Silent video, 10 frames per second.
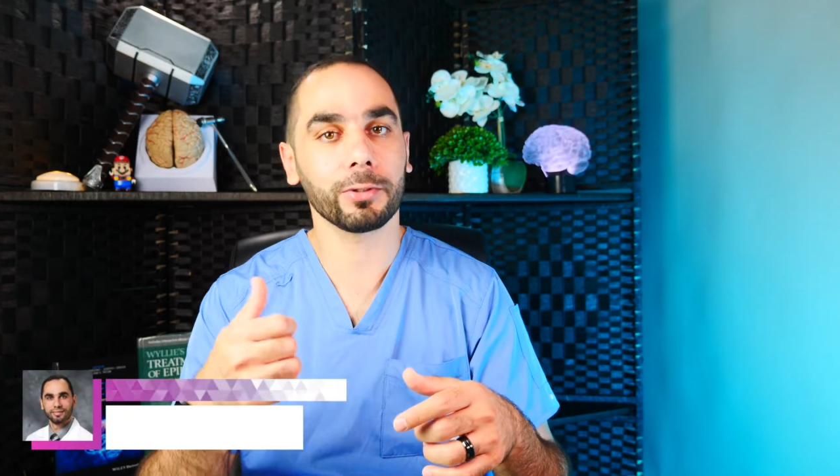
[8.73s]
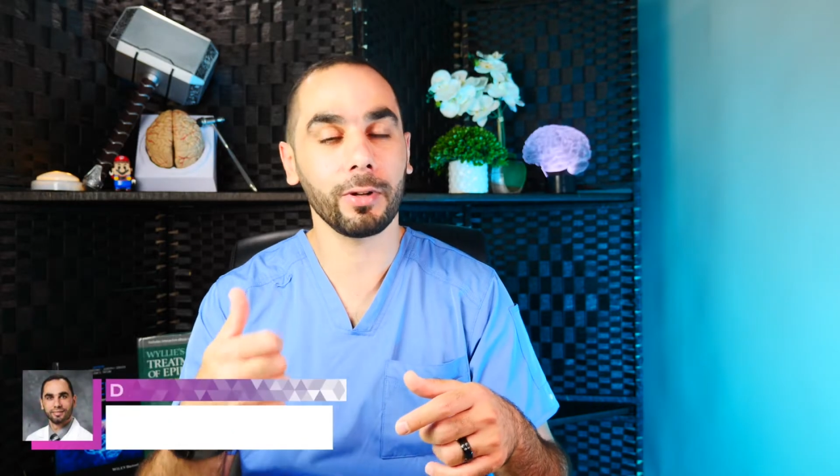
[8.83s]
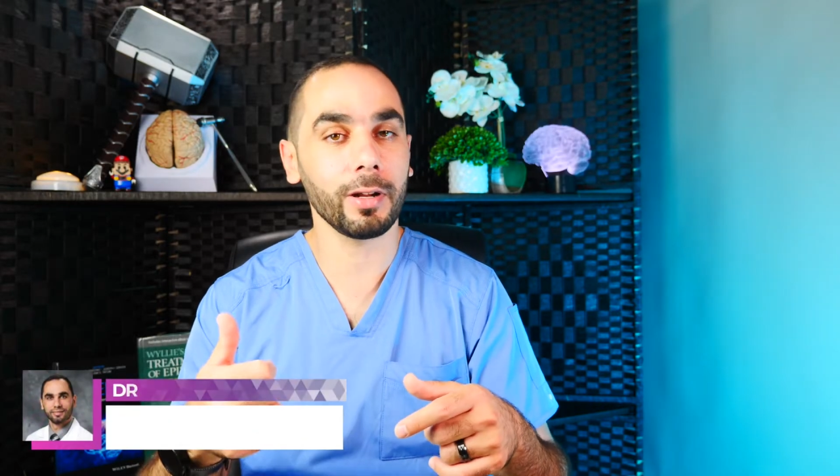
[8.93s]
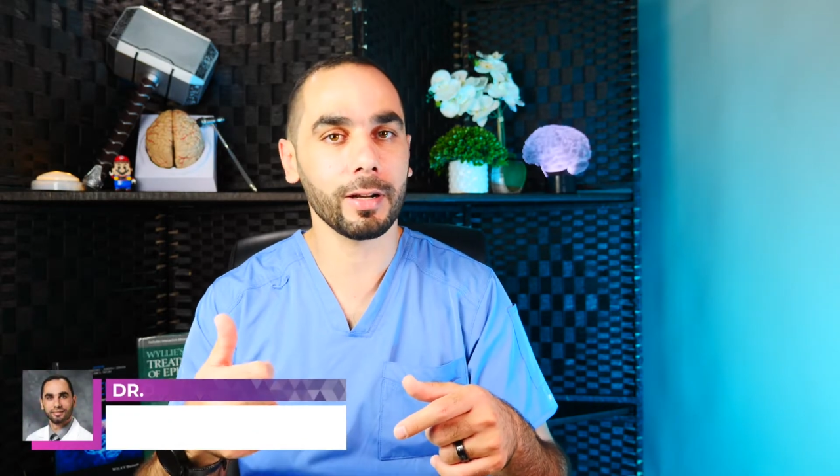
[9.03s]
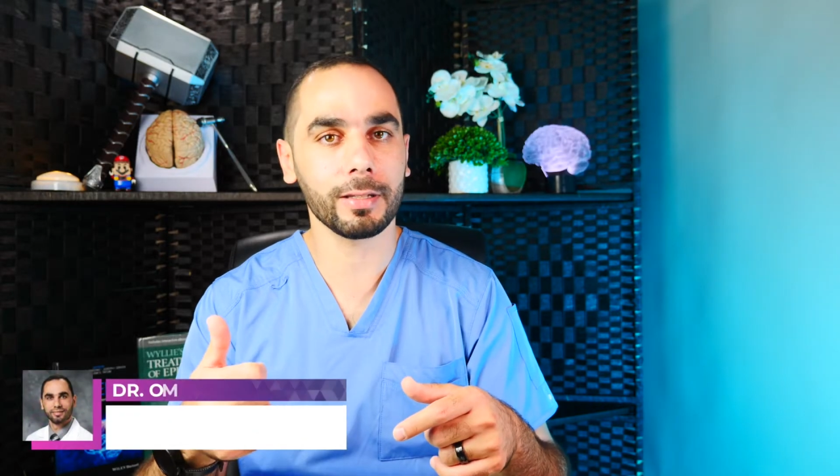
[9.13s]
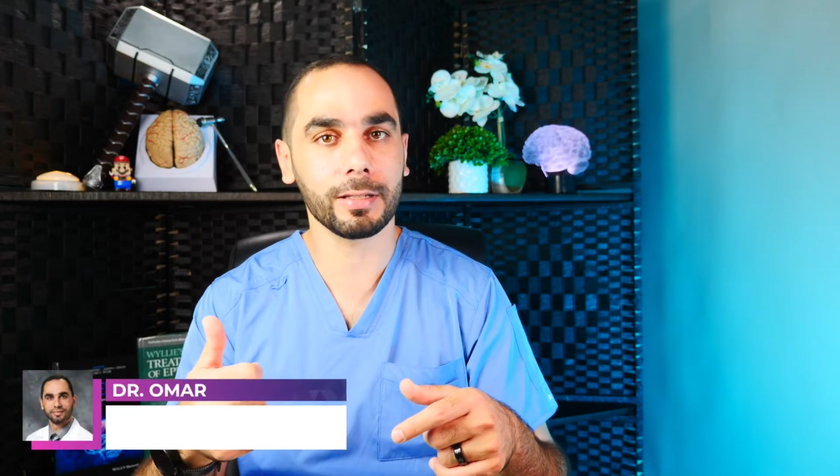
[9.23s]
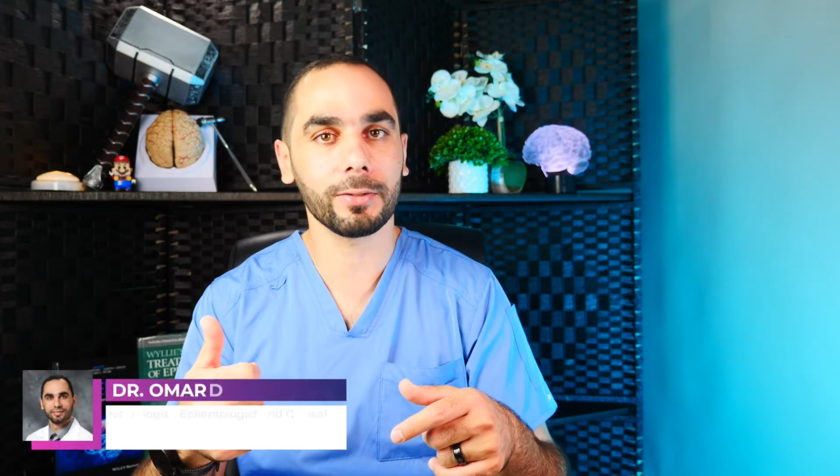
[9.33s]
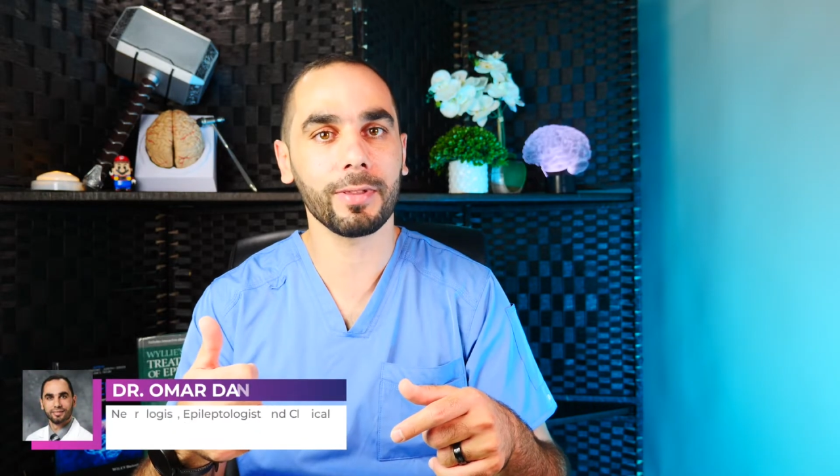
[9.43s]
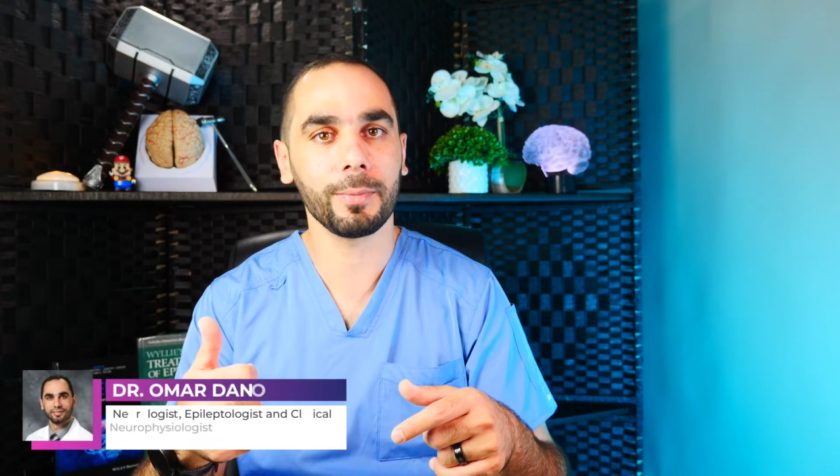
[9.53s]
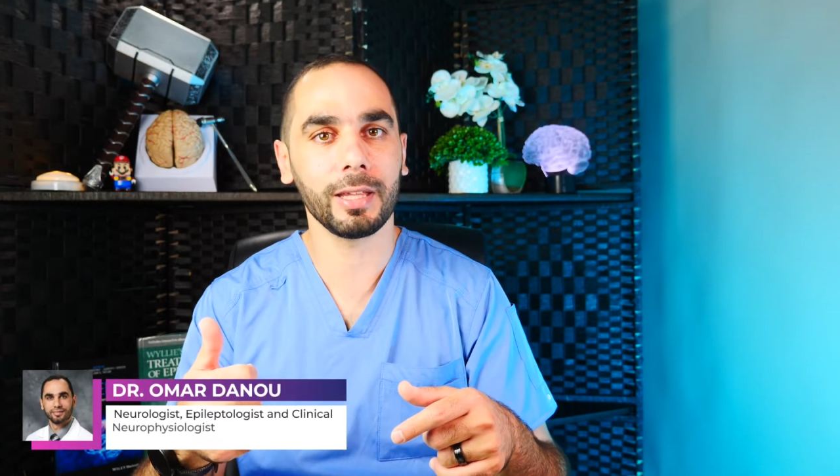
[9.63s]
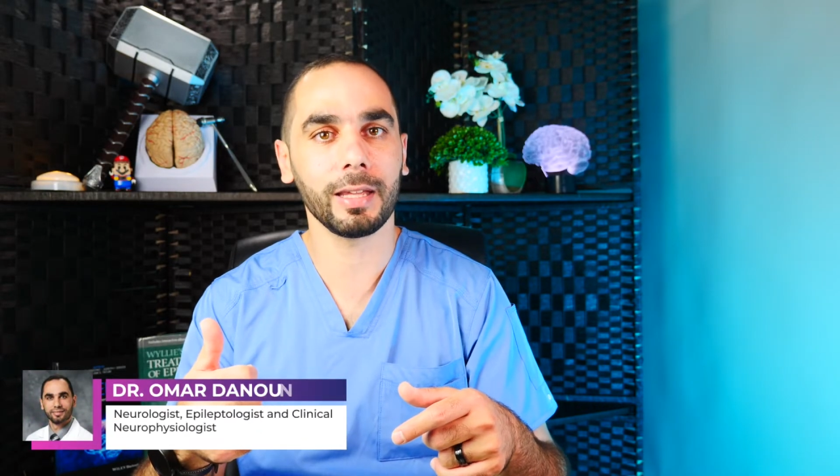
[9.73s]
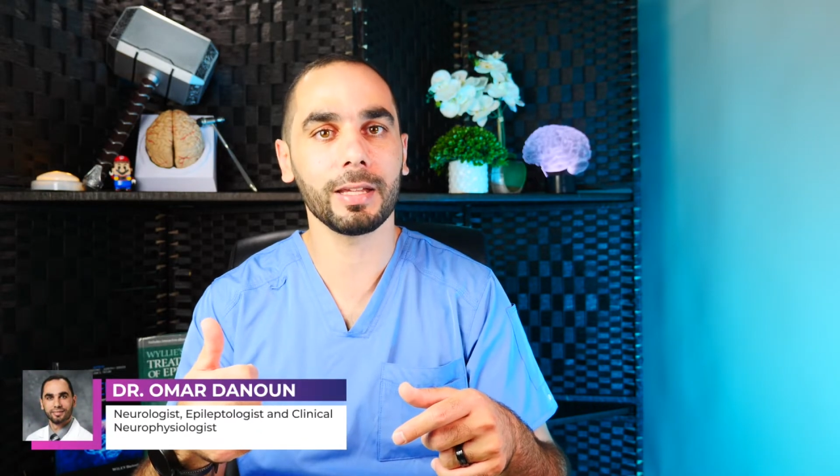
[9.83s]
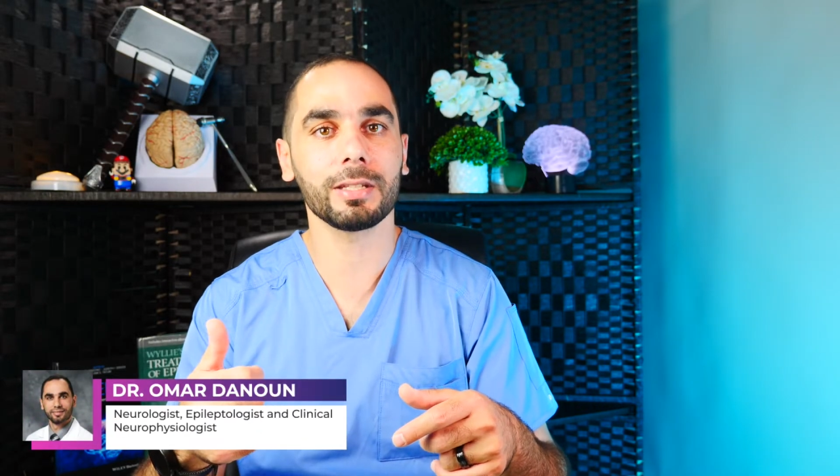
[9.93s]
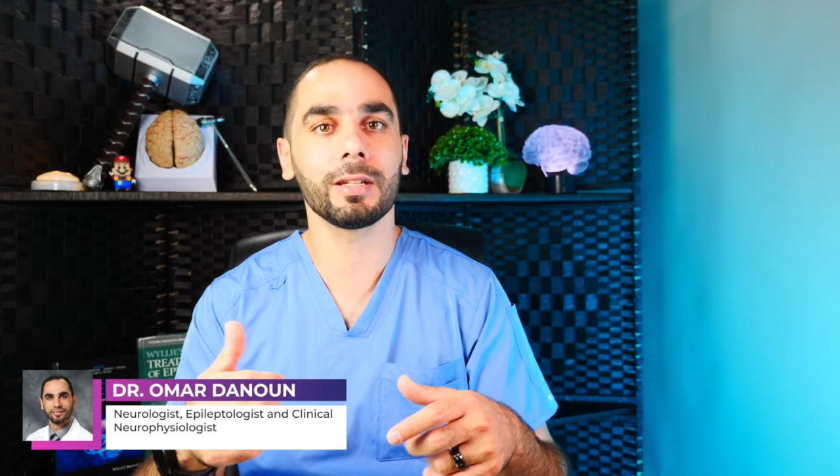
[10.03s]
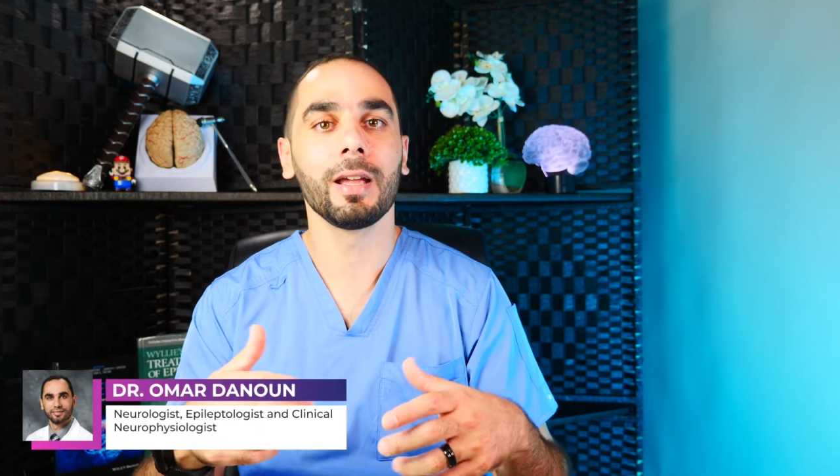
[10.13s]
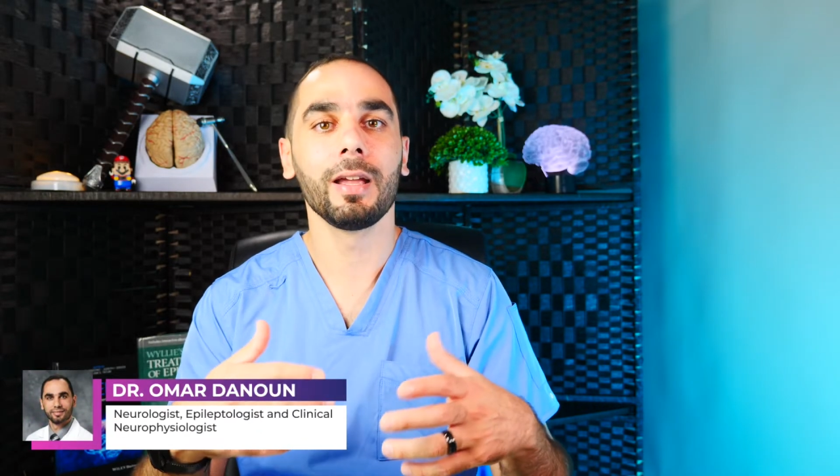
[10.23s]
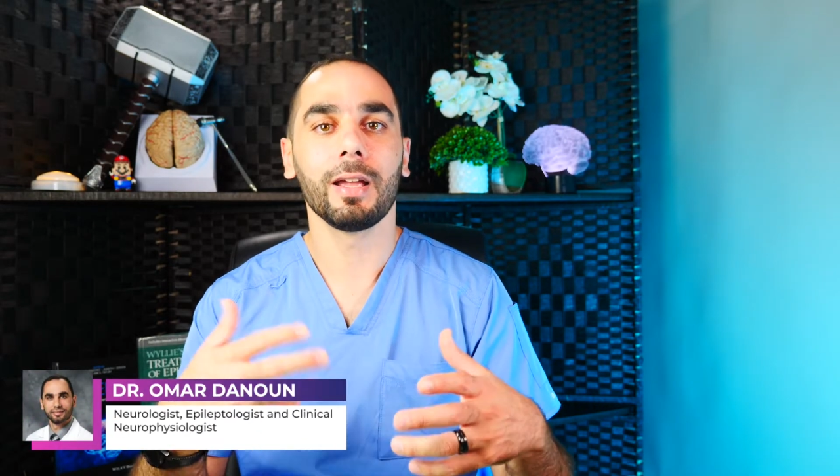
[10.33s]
tolerance to the medication,